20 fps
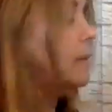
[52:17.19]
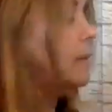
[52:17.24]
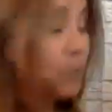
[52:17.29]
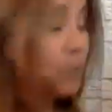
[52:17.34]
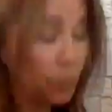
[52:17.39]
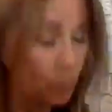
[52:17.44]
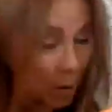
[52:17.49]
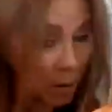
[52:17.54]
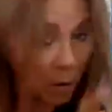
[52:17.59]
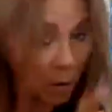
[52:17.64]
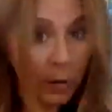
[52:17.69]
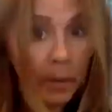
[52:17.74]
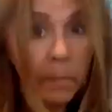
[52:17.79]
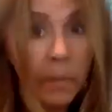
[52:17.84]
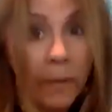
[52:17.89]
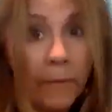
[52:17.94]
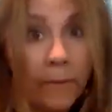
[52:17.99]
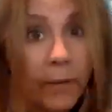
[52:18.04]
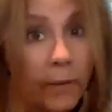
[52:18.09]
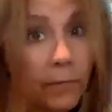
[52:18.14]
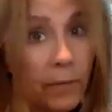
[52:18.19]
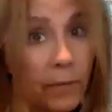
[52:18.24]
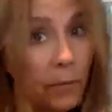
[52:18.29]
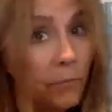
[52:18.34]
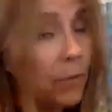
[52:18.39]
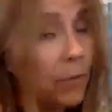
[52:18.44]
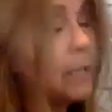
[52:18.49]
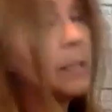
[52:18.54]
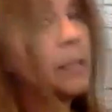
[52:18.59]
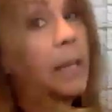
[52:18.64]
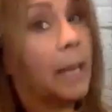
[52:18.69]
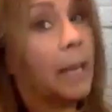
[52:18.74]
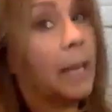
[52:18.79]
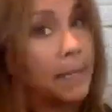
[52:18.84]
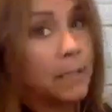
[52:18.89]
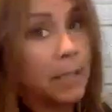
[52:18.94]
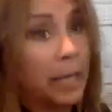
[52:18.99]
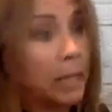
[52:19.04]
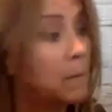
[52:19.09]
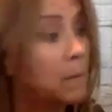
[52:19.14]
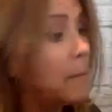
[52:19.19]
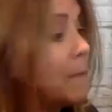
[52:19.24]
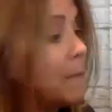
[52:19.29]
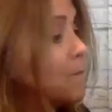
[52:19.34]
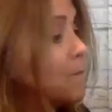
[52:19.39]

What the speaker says: Tomorrow it'll be 50 feet, and the next day it'll be